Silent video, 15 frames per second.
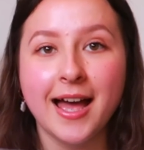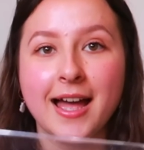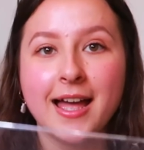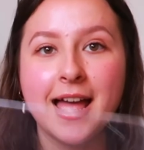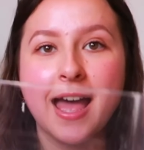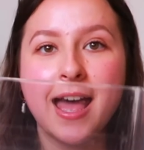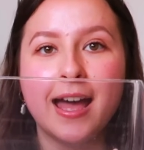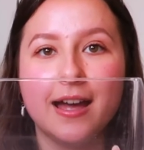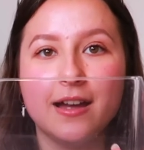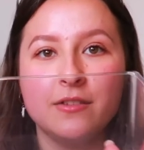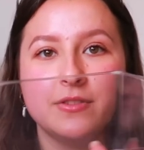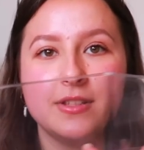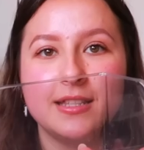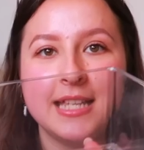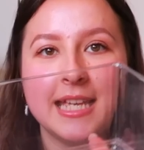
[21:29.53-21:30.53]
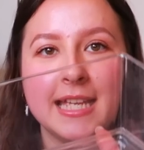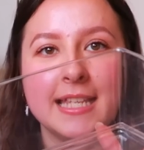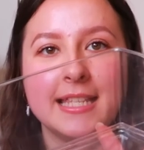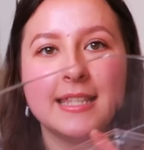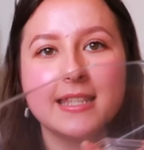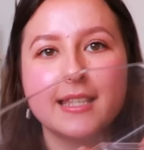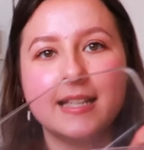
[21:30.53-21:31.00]
I have
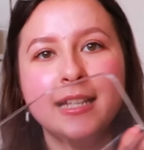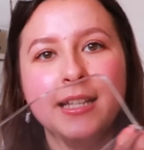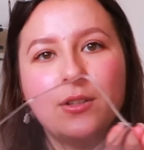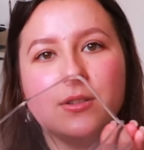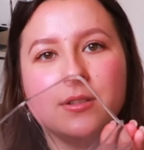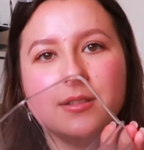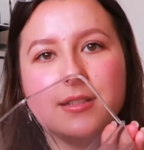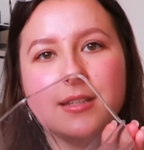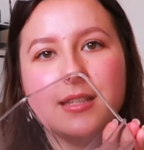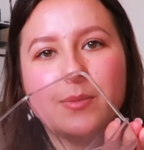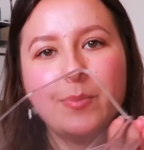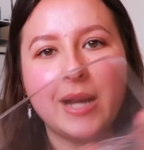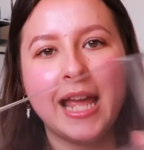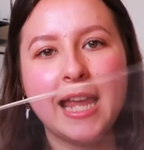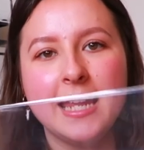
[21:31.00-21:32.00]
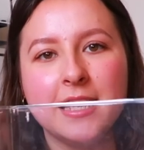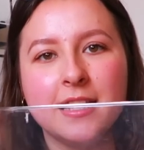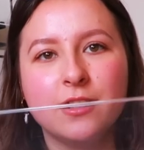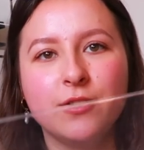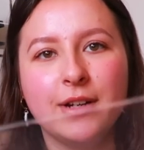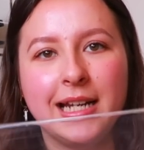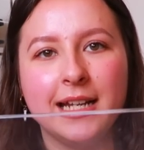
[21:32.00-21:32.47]
this little display,
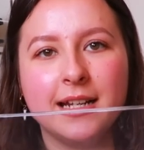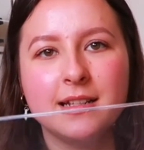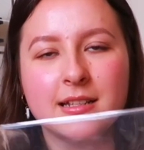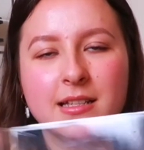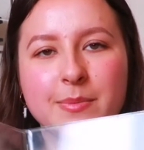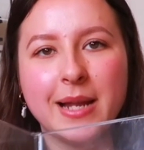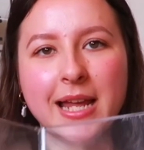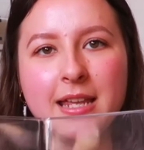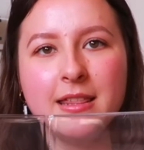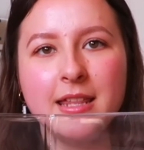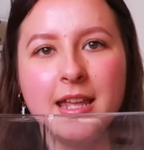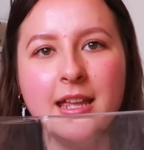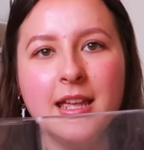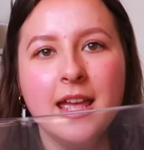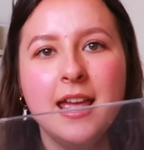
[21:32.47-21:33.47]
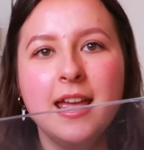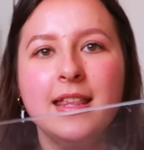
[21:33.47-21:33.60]
acrylic display thing.